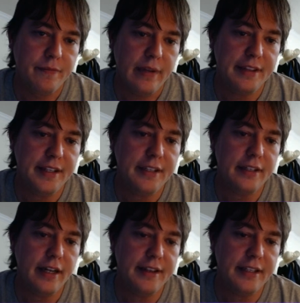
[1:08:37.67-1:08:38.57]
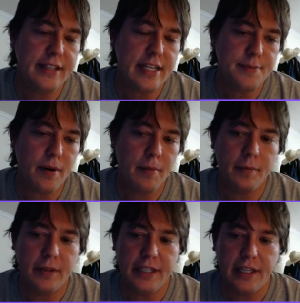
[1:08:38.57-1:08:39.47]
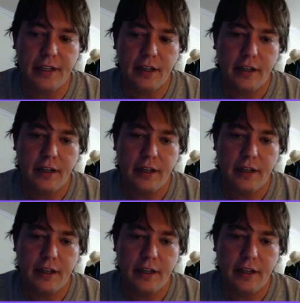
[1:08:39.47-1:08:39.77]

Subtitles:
I think that's probably it.